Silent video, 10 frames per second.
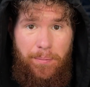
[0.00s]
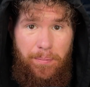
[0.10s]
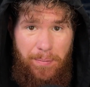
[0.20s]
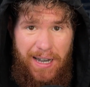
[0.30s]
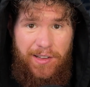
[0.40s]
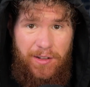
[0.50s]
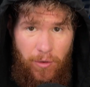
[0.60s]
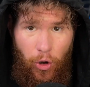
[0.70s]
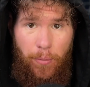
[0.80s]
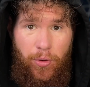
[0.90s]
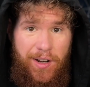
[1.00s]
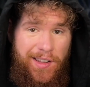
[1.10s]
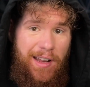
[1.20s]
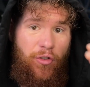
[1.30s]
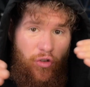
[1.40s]
biggest culprits
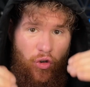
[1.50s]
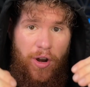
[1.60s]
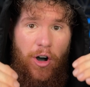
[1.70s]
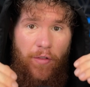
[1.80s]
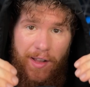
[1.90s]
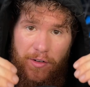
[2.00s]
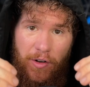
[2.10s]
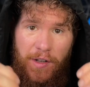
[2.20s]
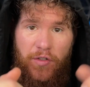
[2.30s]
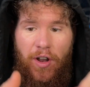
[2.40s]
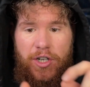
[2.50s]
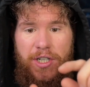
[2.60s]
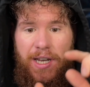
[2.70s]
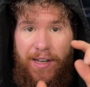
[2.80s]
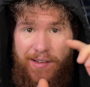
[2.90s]
that ruin our
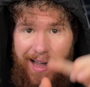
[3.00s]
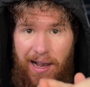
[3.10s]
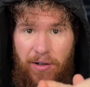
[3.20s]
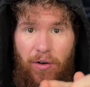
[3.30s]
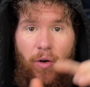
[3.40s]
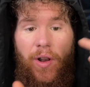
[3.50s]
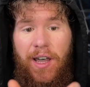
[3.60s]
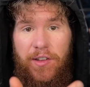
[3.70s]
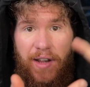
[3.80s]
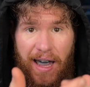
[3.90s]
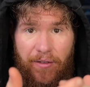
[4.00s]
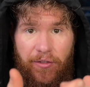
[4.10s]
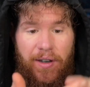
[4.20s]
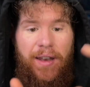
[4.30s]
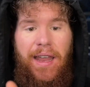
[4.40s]
vasoconstriction? It's alcohol, it's
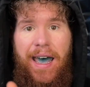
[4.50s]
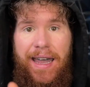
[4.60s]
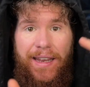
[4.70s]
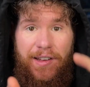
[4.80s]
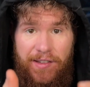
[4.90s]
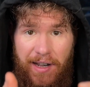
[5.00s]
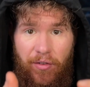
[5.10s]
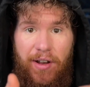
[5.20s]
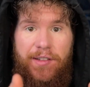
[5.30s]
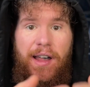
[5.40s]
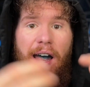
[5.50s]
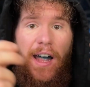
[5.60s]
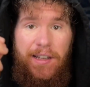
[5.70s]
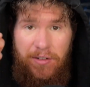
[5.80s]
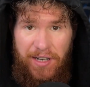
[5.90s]
caffeine, and it's cigarettes.
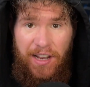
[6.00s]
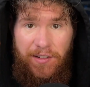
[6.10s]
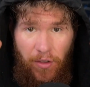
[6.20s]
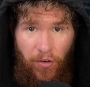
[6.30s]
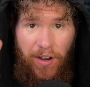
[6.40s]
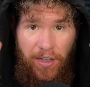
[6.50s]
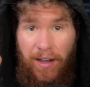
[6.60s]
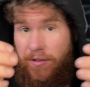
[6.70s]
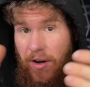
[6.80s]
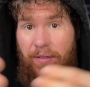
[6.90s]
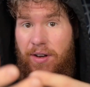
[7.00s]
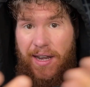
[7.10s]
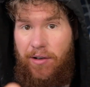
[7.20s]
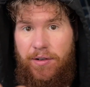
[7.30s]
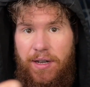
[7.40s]
So these three things, or even
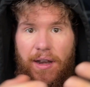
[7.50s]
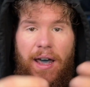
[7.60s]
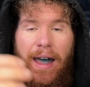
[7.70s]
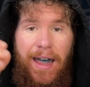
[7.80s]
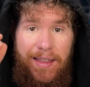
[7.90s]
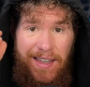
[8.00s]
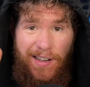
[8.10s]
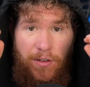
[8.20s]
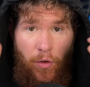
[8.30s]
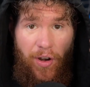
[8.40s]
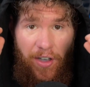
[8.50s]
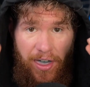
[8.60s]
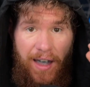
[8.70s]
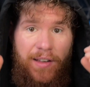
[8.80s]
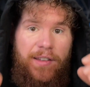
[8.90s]
nicotine, these three
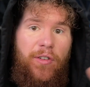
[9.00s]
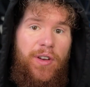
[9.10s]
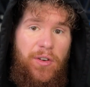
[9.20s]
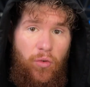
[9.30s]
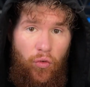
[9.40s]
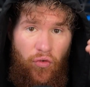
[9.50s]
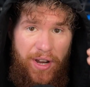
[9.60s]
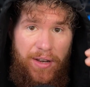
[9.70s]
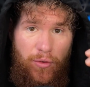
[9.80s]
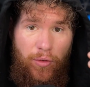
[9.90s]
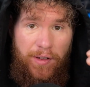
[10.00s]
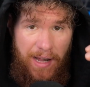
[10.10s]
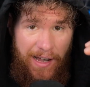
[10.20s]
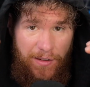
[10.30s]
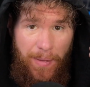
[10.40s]
things you need to reduce
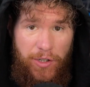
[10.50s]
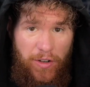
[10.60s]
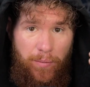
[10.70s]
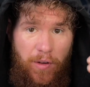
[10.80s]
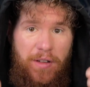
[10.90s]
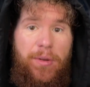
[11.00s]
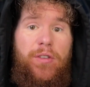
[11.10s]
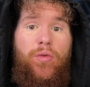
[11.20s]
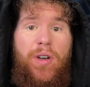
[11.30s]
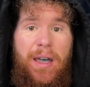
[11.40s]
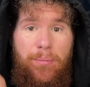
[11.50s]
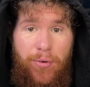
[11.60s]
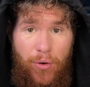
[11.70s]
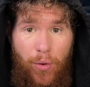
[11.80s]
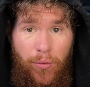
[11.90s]
as much as possible to
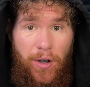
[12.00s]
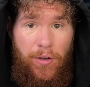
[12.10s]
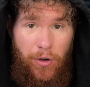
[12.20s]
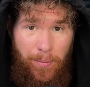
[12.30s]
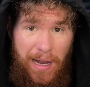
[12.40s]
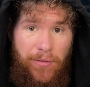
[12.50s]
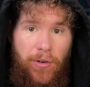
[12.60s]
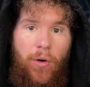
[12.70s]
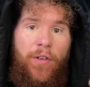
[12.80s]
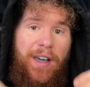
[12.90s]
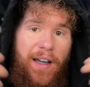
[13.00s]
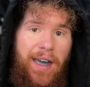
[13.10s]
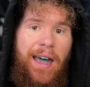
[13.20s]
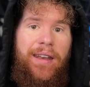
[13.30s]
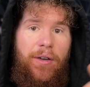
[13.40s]
improve your blood flow. On the other
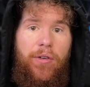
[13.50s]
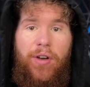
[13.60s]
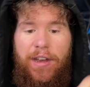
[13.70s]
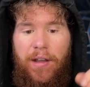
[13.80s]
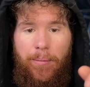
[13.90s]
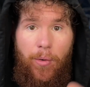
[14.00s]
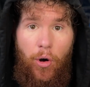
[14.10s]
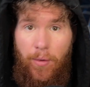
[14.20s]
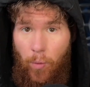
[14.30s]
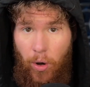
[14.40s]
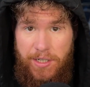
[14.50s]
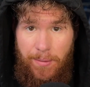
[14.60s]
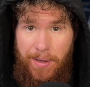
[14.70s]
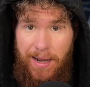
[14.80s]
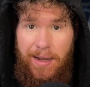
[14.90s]
hand, if you're eating more
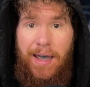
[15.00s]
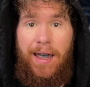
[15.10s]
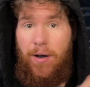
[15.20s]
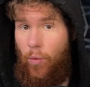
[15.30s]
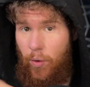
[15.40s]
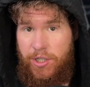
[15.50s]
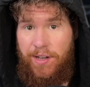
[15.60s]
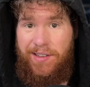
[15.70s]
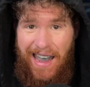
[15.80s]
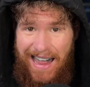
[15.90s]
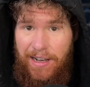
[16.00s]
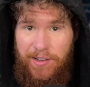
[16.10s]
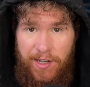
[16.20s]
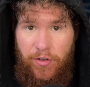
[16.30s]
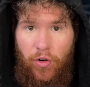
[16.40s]
watermelon, which has
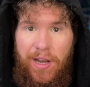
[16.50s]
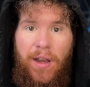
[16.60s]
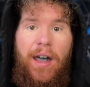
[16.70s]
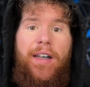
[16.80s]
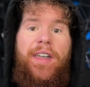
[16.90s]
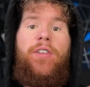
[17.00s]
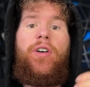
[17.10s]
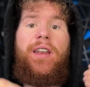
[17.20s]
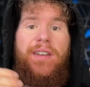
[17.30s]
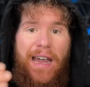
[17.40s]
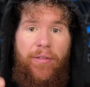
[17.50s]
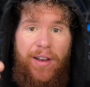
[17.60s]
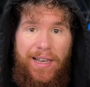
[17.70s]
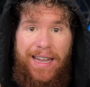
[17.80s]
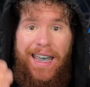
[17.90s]
L-citrulline, then you can
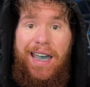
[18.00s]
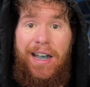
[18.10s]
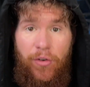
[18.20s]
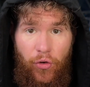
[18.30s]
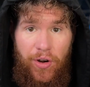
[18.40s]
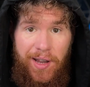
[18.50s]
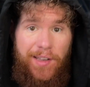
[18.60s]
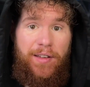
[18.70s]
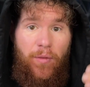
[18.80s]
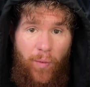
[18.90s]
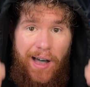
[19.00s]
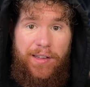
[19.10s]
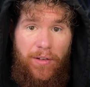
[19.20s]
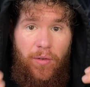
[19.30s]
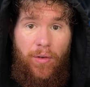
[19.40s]
directly increase
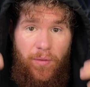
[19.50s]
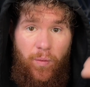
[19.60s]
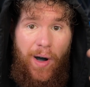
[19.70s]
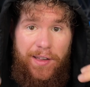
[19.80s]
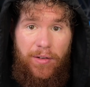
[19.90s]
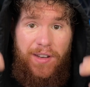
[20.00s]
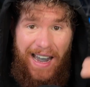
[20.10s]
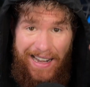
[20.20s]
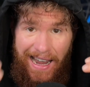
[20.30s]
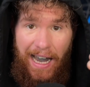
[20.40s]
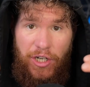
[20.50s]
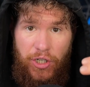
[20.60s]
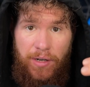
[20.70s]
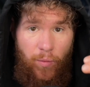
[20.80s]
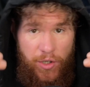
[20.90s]

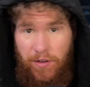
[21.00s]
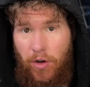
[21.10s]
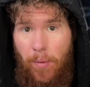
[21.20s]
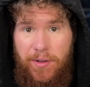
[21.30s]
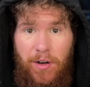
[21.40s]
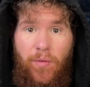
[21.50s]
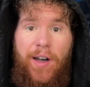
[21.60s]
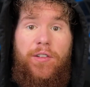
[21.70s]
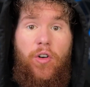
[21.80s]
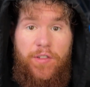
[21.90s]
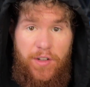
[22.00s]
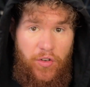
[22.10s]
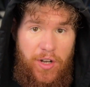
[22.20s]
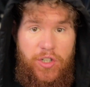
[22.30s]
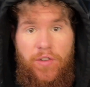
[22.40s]
vasodilation, which is the opposite of
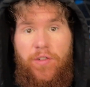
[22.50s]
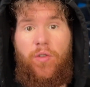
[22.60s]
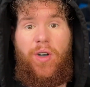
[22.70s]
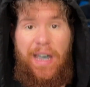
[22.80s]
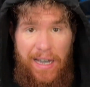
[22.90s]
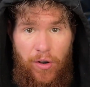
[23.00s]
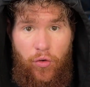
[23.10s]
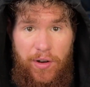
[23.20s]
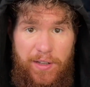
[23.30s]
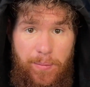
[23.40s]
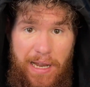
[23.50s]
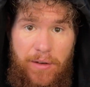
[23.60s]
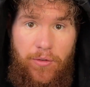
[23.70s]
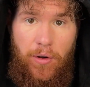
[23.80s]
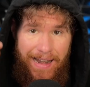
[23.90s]
vasoconstriction. So you increase blood
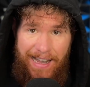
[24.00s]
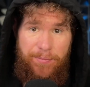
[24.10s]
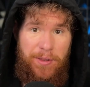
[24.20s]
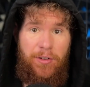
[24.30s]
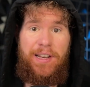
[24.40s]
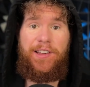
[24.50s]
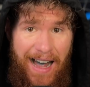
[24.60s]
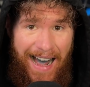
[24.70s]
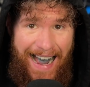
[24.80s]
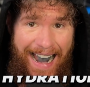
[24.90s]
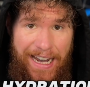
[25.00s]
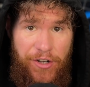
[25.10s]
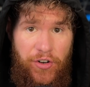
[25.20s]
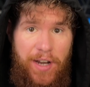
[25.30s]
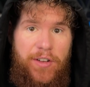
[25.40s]
flow. Last but not least,
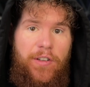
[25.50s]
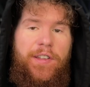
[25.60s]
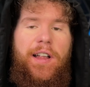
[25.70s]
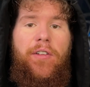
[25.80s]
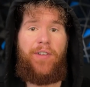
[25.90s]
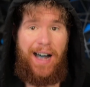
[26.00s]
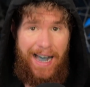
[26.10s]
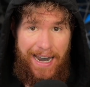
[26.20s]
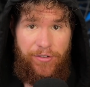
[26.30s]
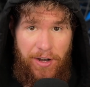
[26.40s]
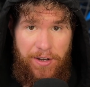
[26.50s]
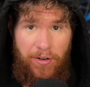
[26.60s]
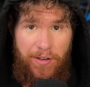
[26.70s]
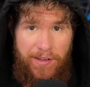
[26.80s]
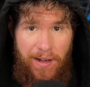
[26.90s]
hydrate yourself.
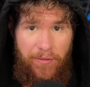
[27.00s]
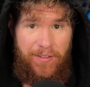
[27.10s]
Hydrating yourself